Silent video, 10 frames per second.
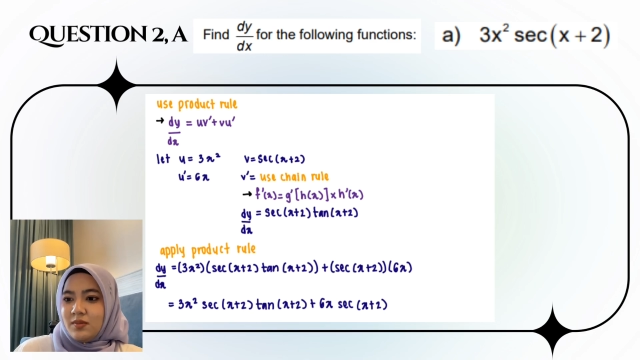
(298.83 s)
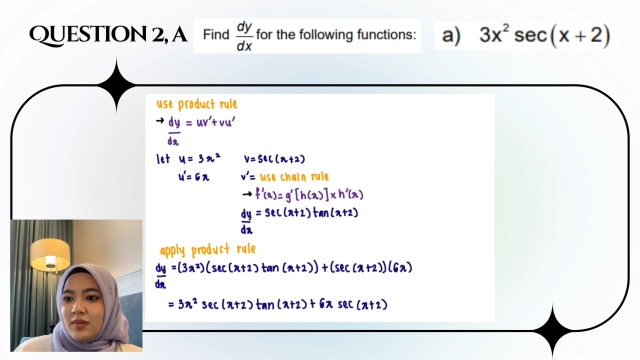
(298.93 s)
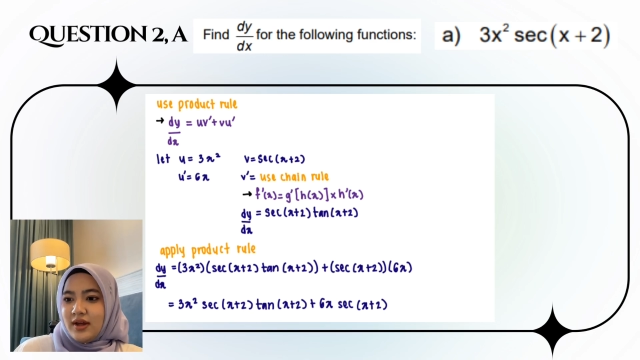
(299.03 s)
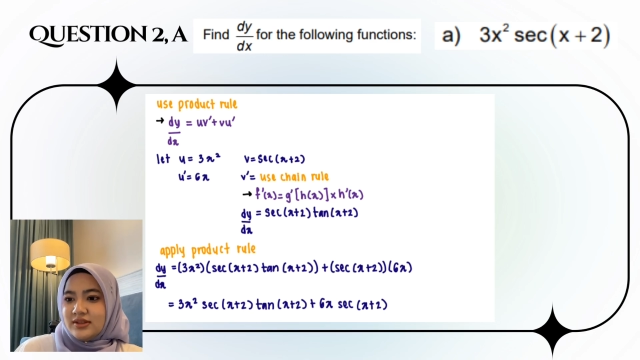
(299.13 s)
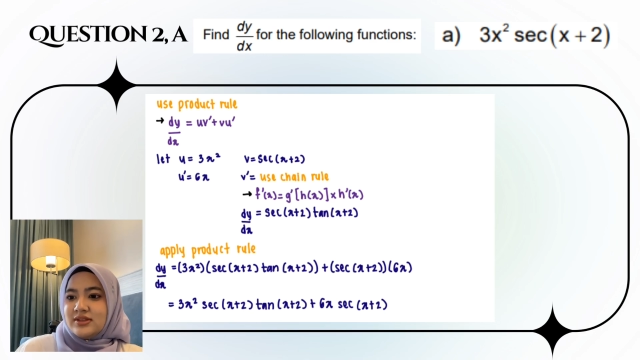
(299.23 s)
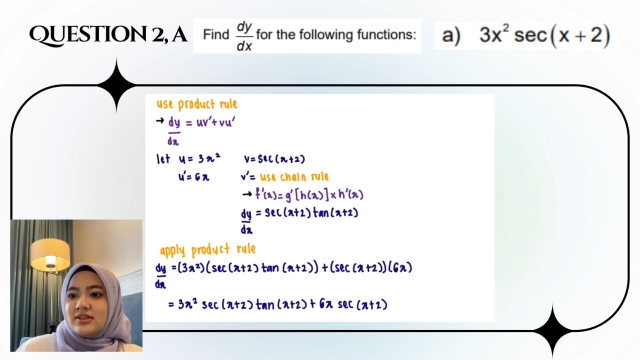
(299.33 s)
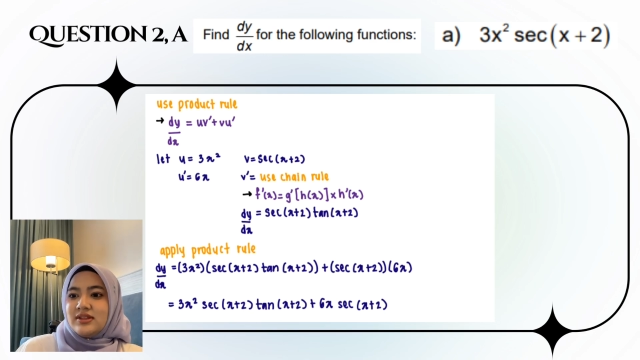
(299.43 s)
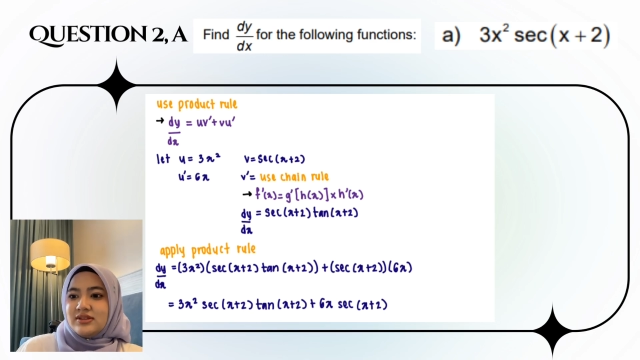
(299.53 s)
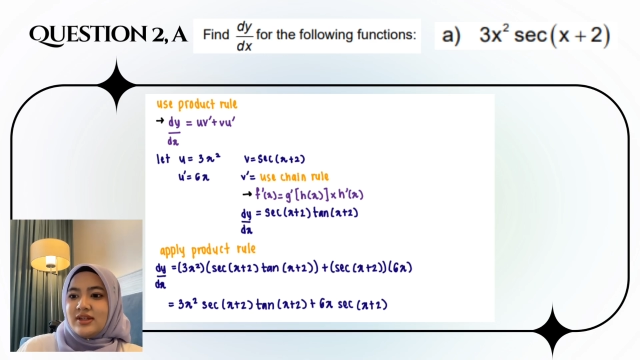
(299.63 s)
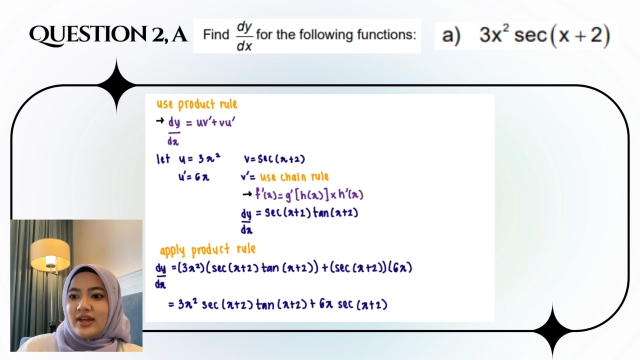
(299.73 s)
plus
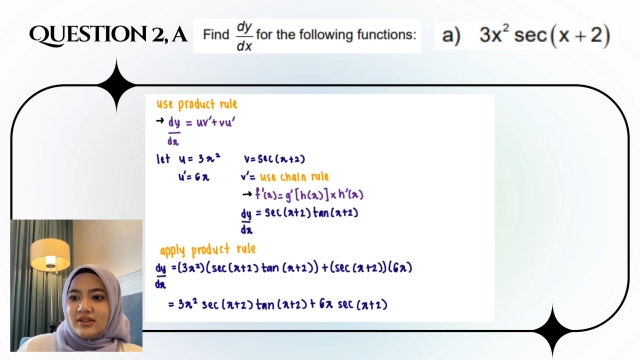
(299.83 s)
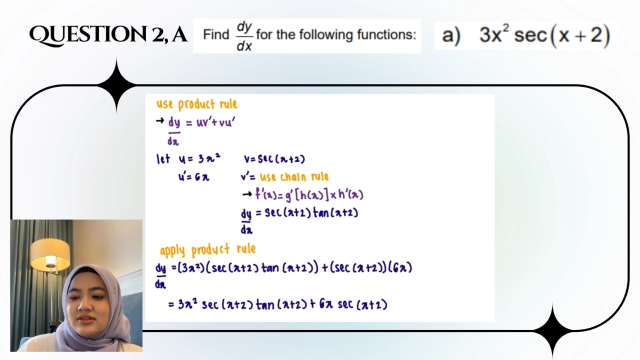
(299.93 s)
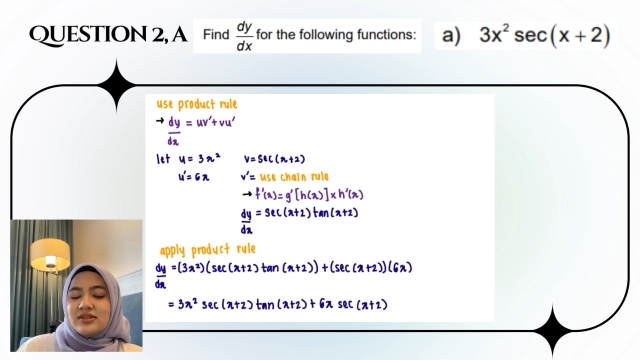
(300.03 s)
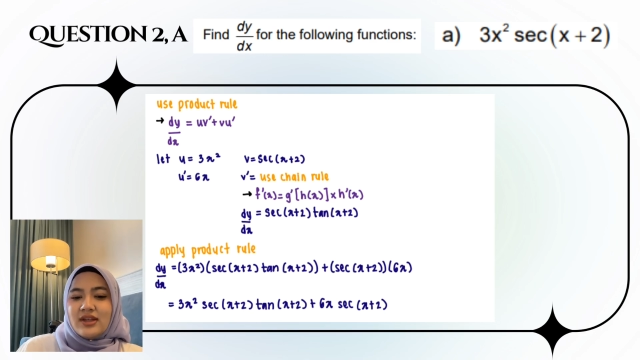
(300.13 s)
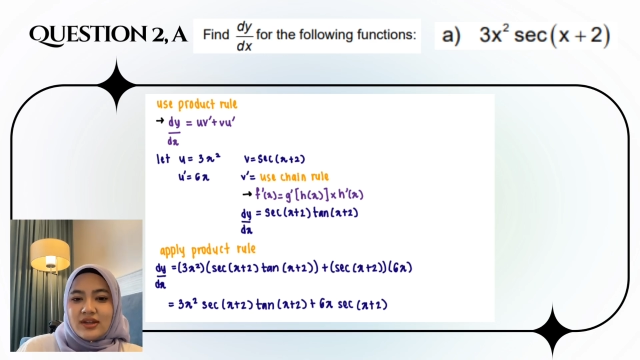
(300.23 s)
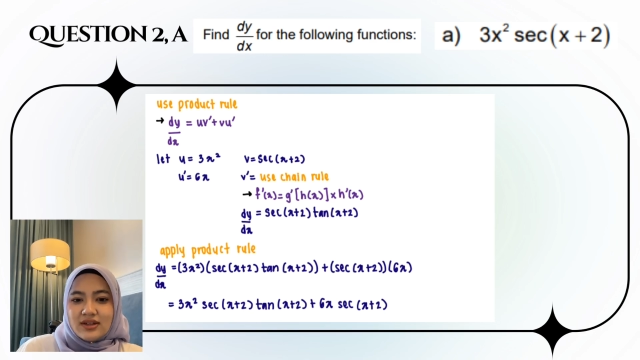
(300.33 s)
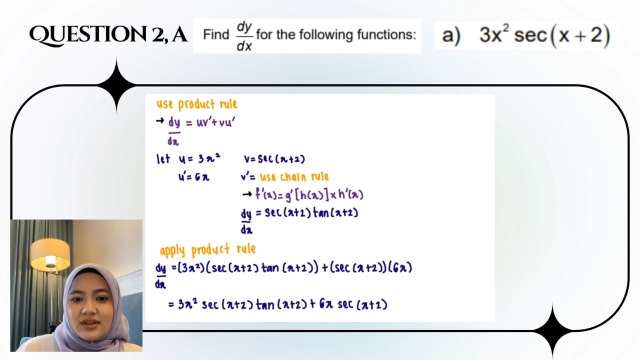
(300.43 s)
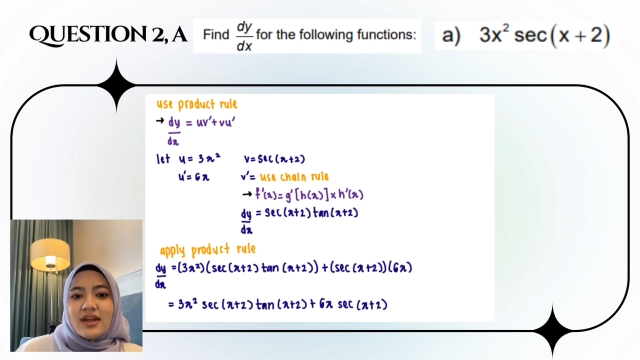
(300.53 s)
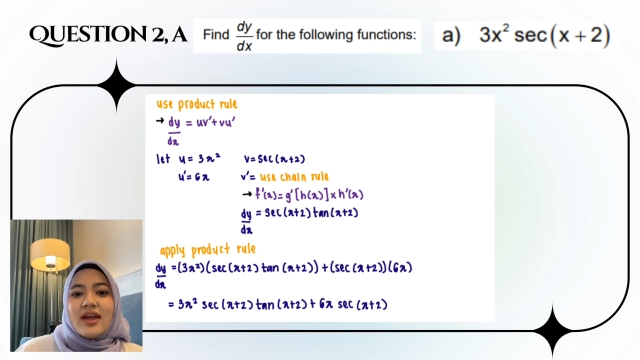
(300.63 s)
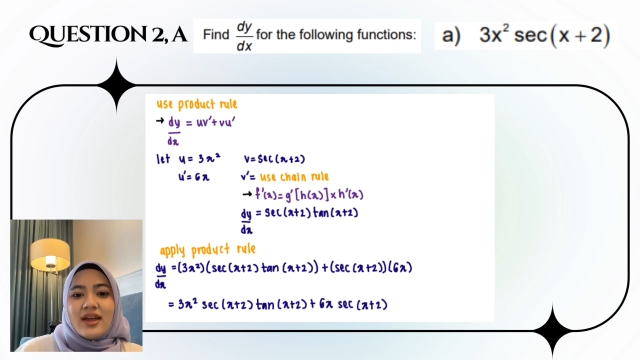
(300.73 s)
6x sec
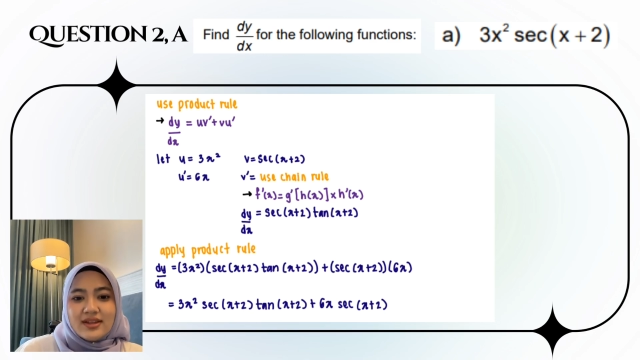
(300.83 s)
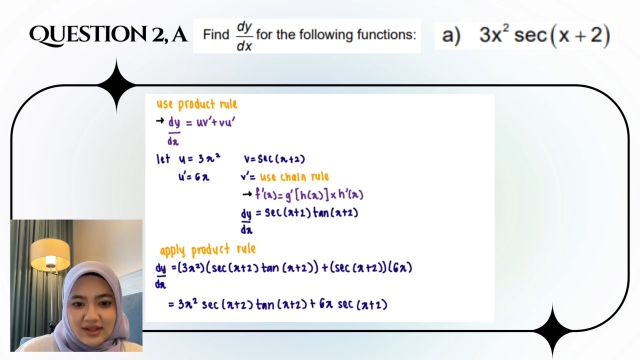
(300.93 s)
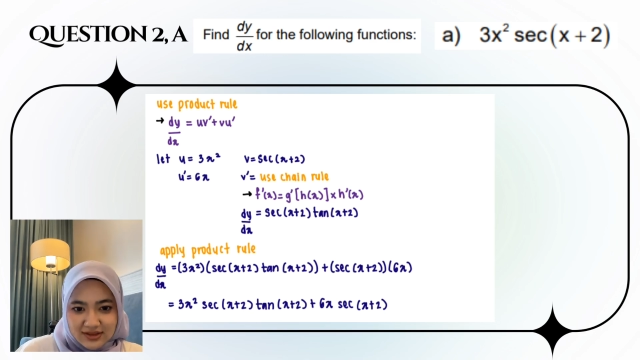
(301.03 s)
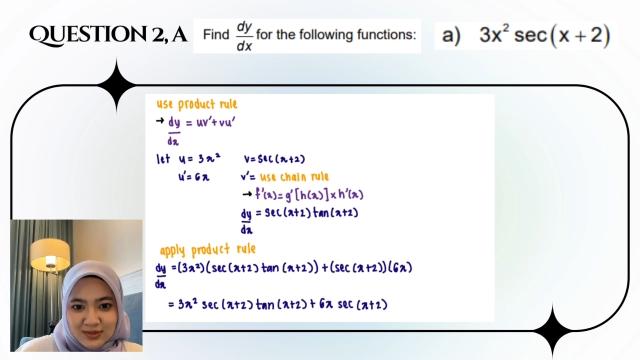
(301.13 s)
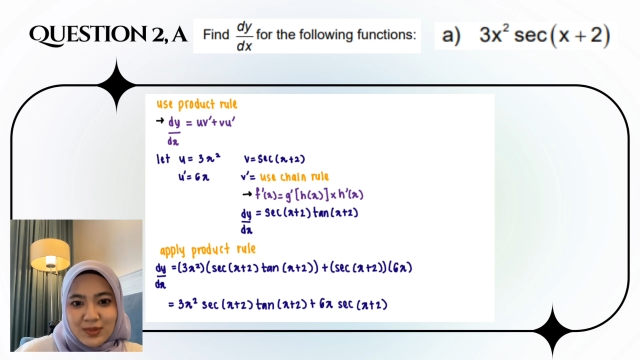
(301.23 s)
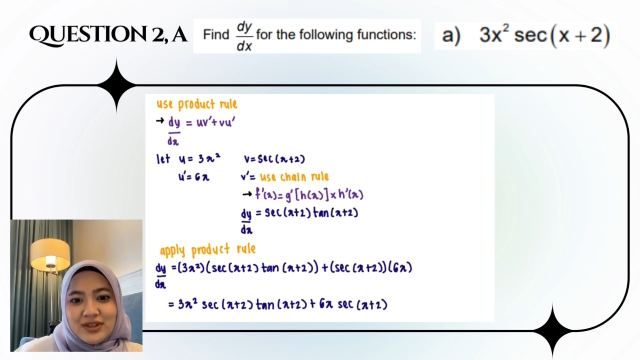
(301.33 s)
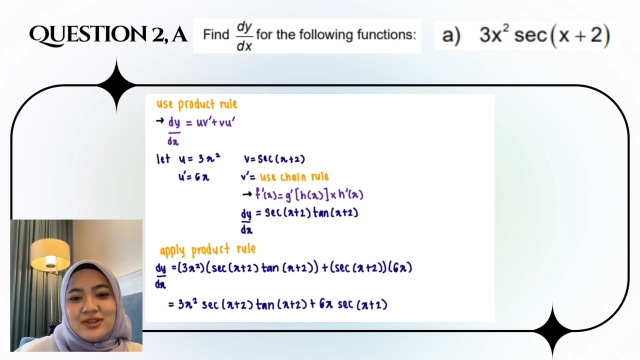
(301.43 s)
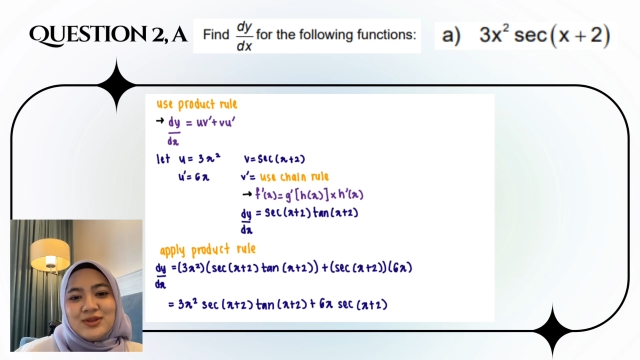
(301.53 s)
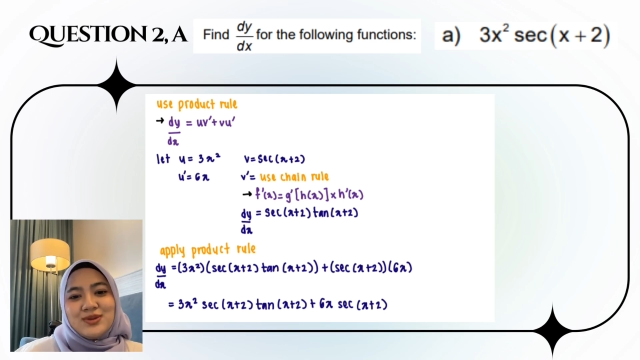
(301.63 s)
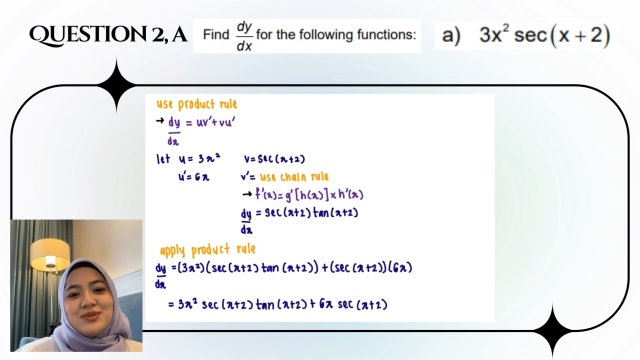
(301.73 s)
x plus
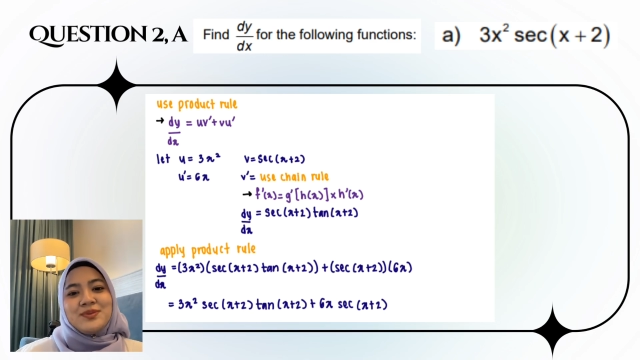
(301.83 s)
2.